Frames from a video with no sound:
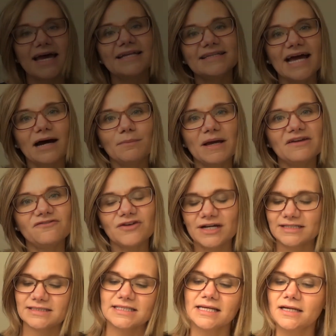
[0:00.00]
And now, my
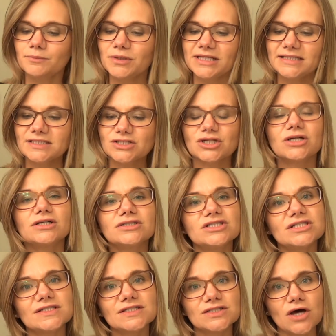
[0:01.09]
friends, please turn to
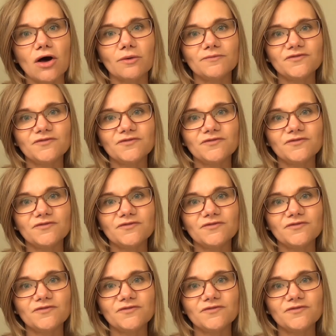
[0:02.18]
Psalm